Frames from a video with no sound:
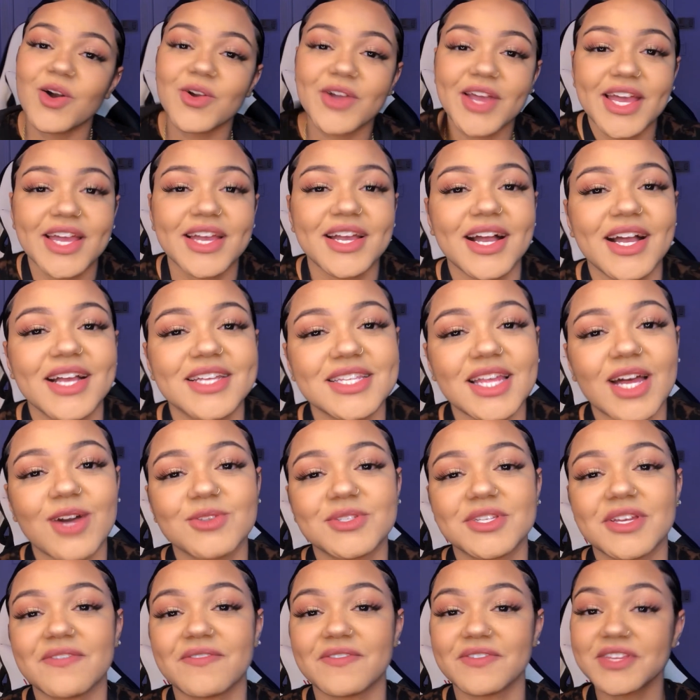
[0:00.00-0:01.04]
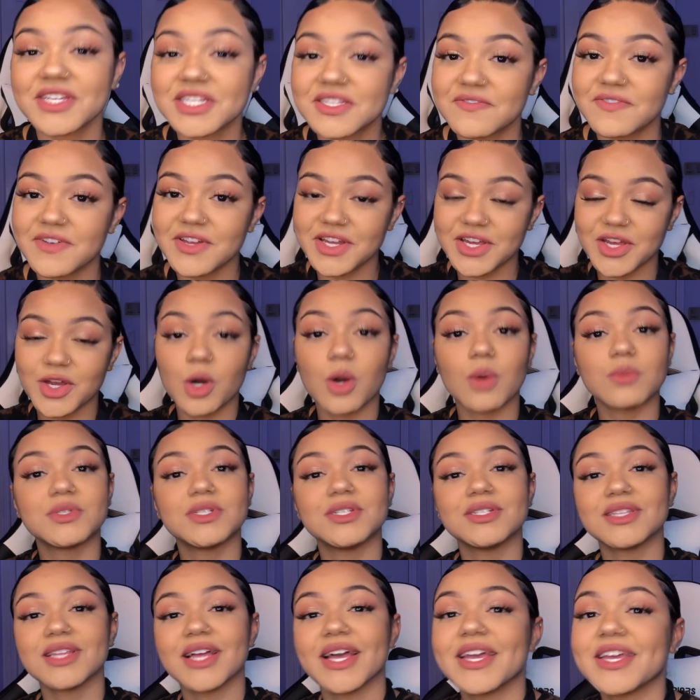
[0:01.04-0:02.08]
Okay, guys, that was it for this video.
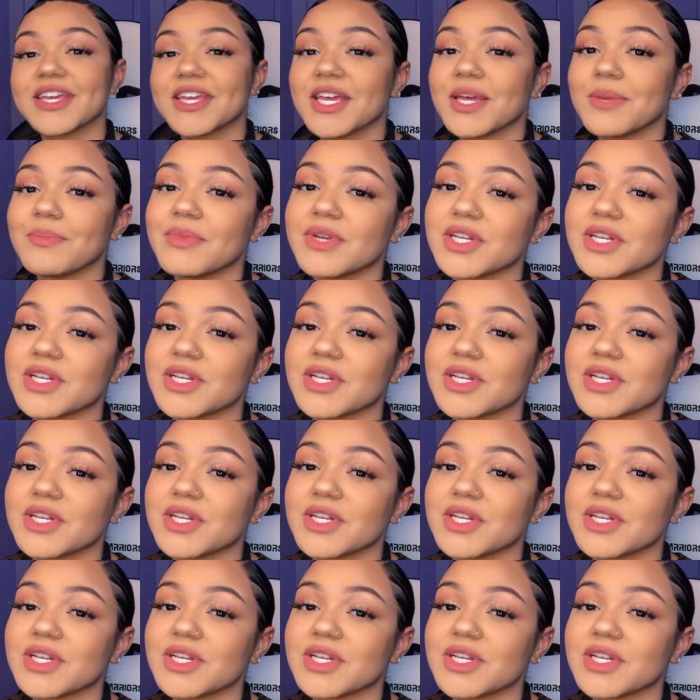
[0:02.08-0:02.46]
Hope you like it.